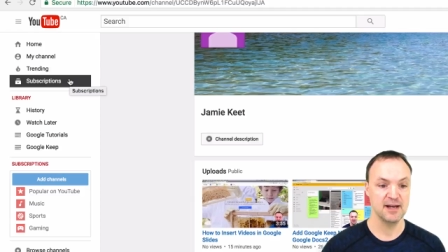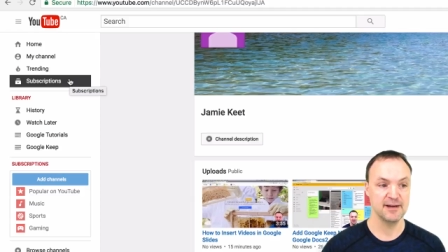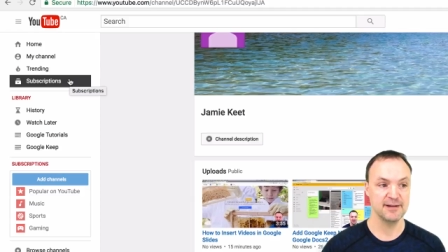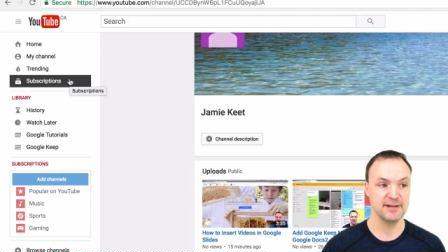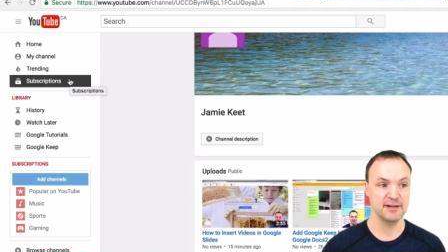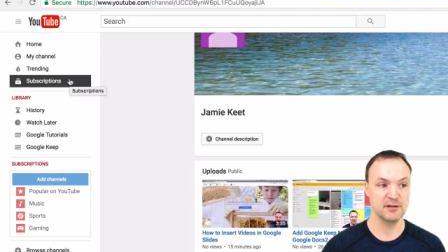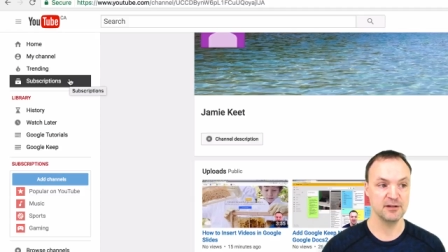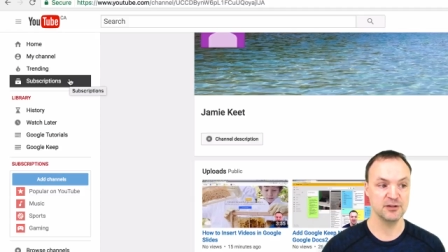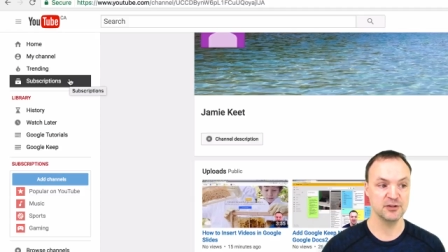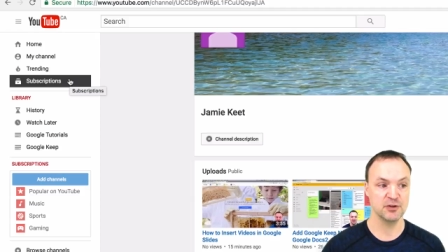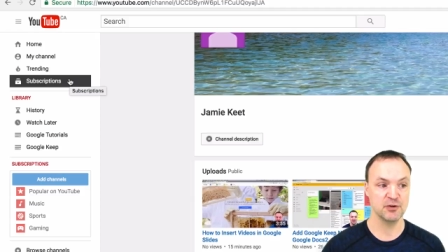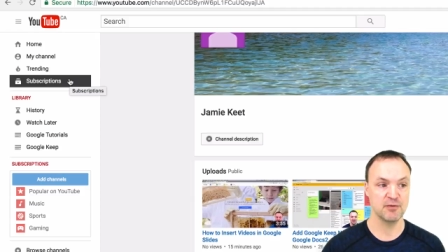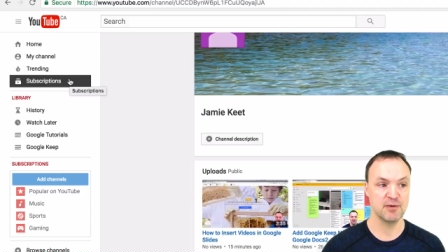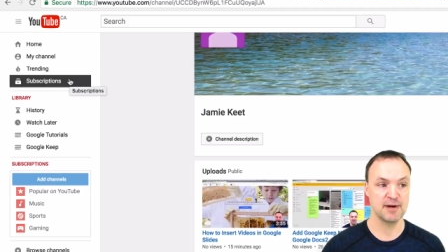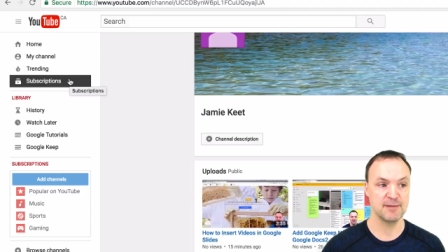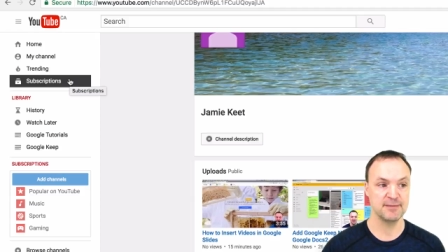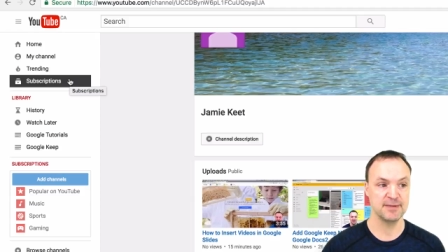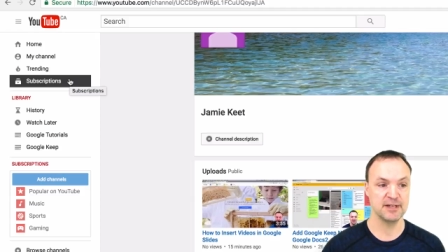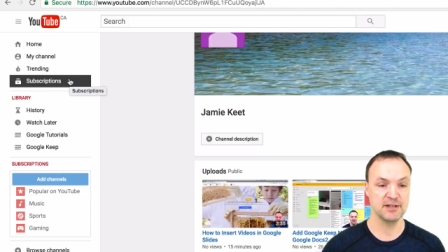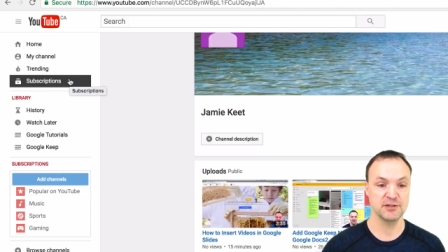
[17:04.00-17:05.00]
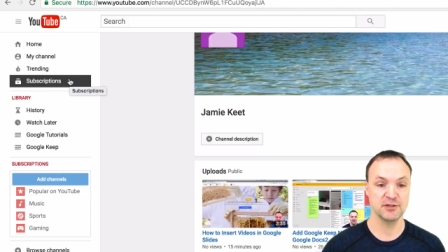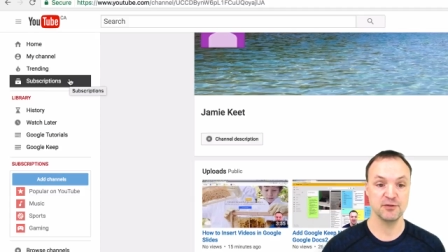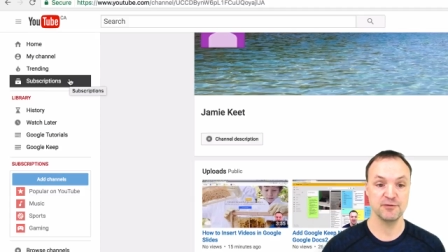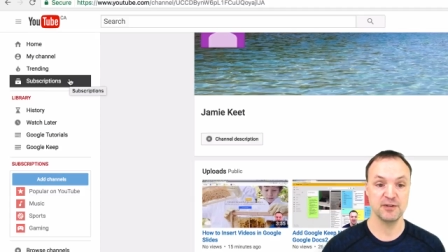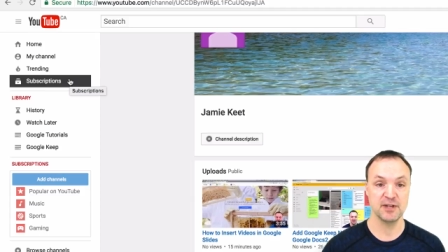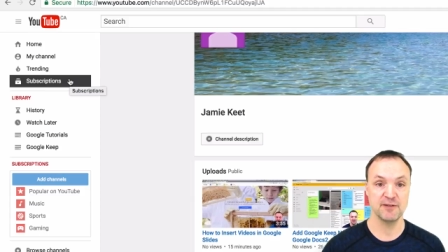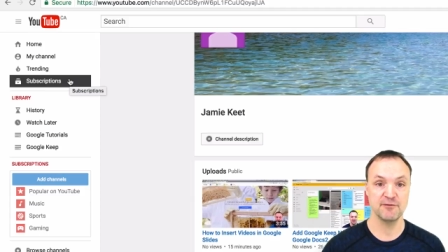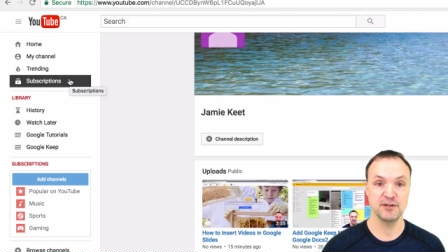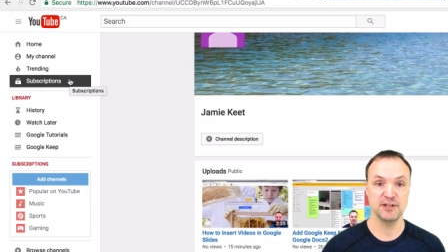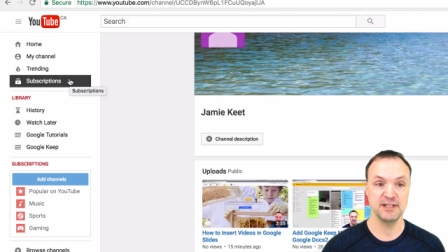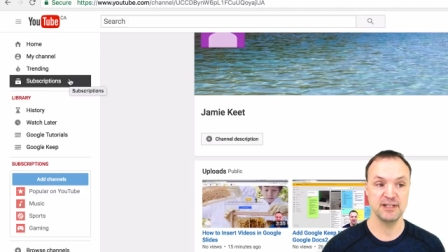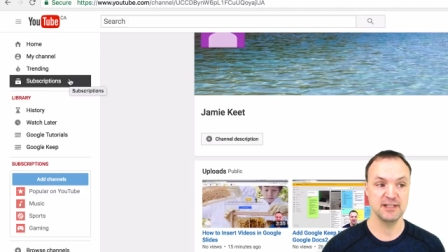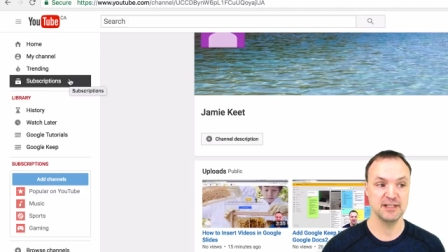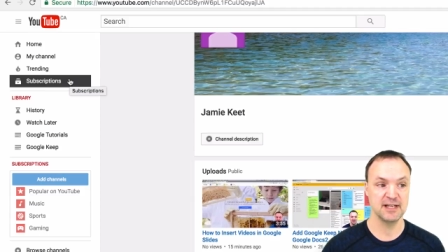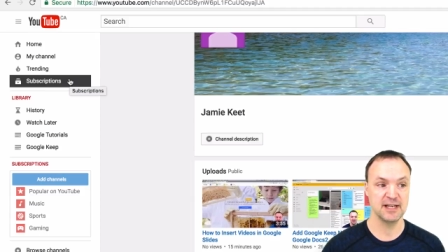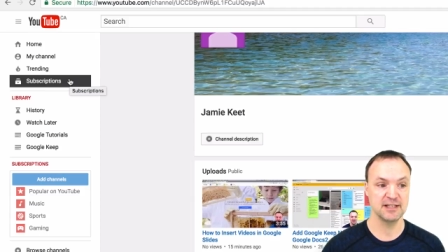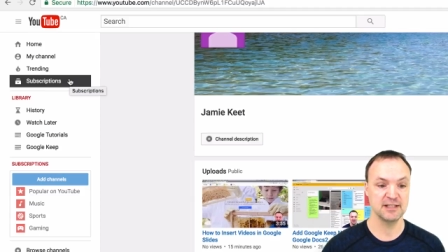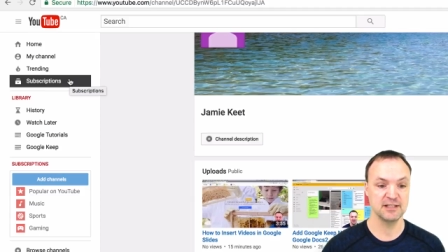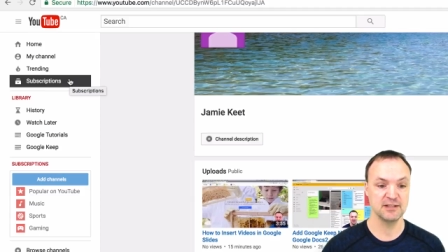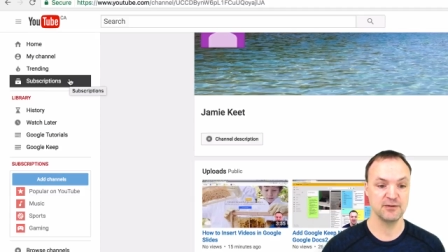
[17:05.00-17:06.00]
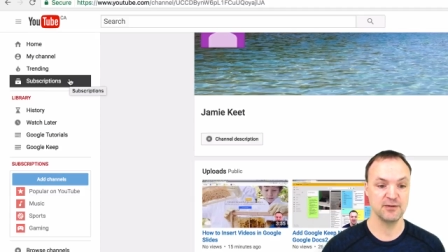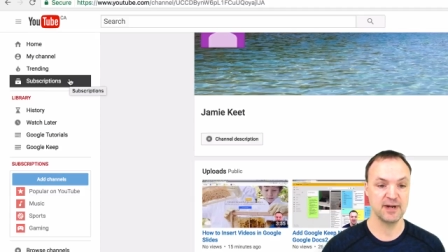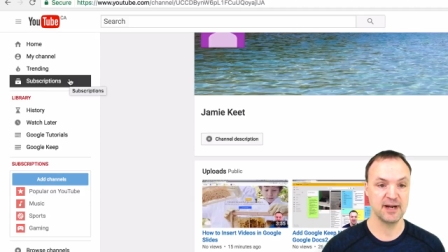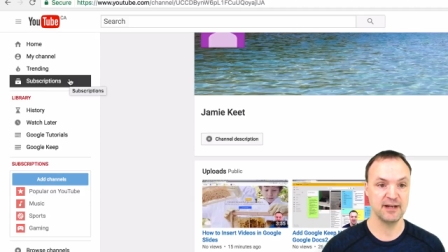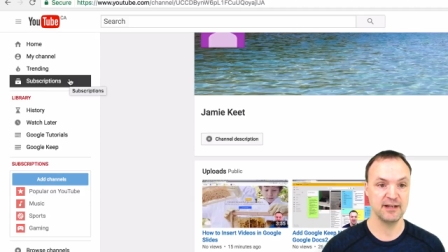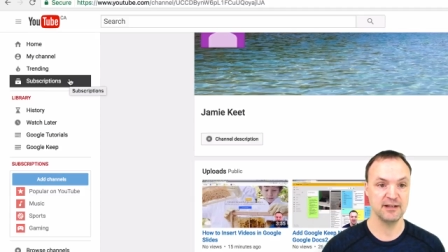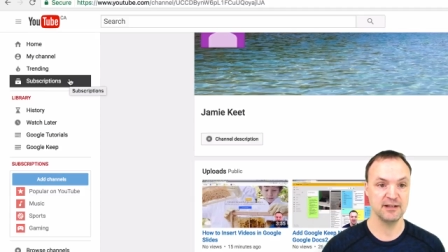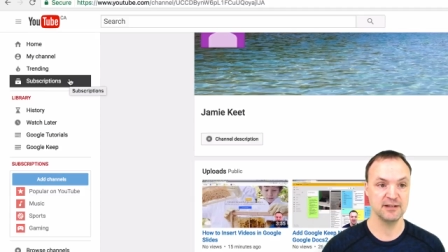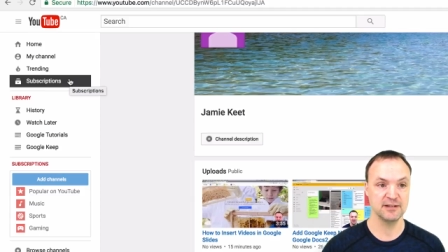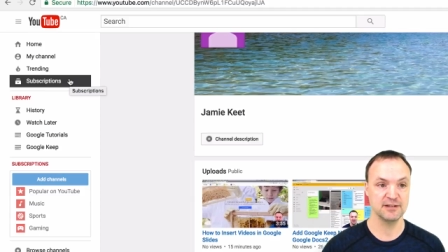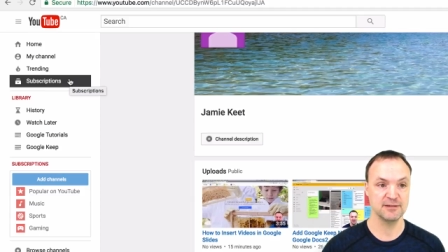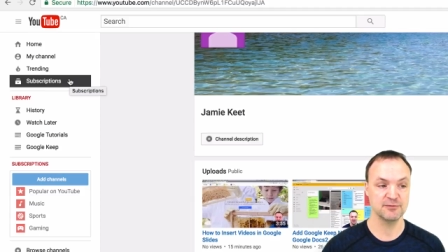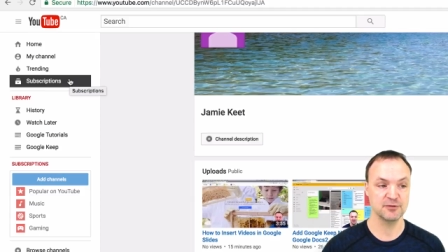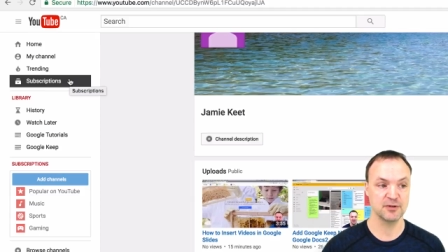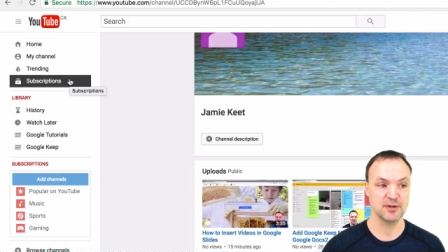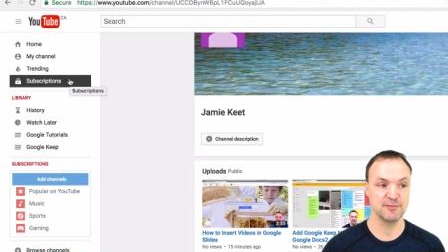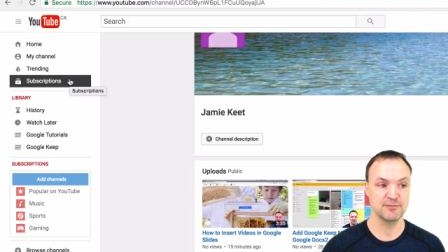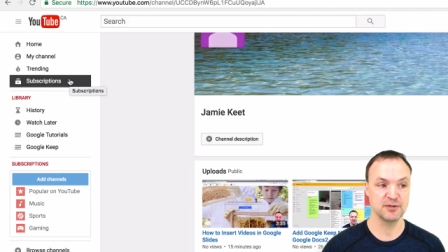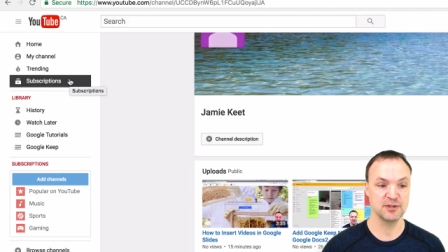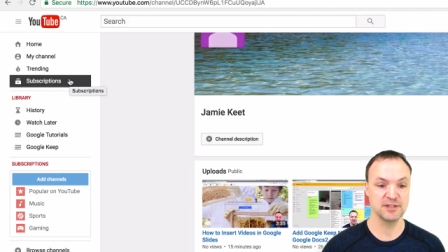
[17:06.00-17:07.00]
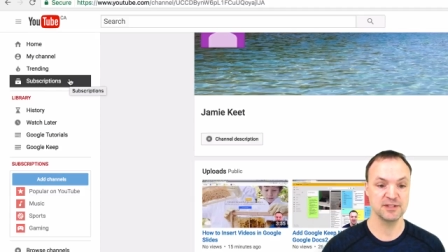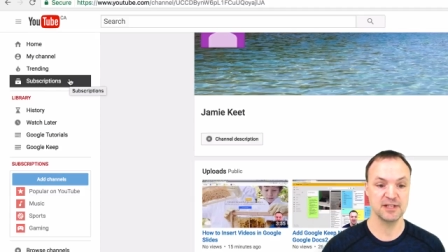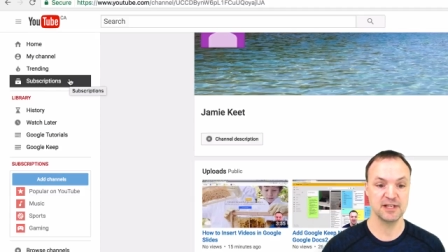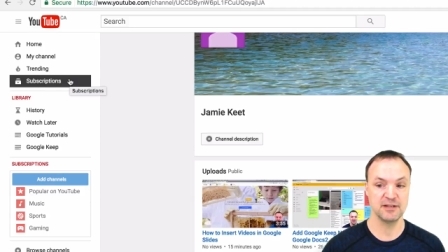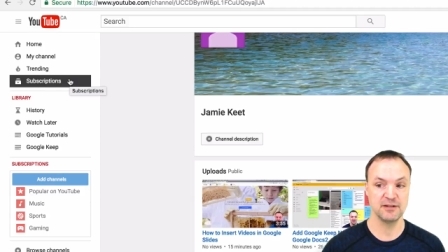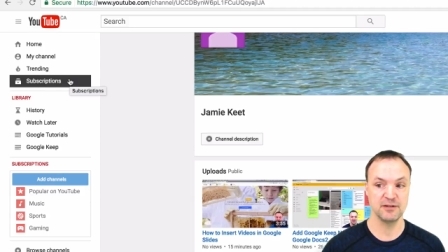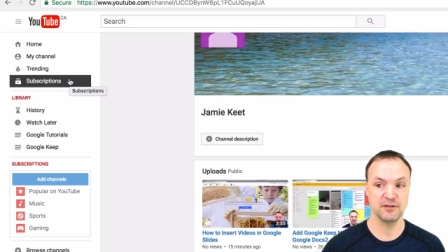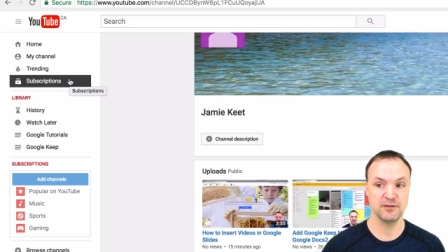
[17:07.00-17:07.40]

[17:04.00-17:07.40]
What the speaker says: they'll show up here. So if you ever need to get to any of the subscriptions that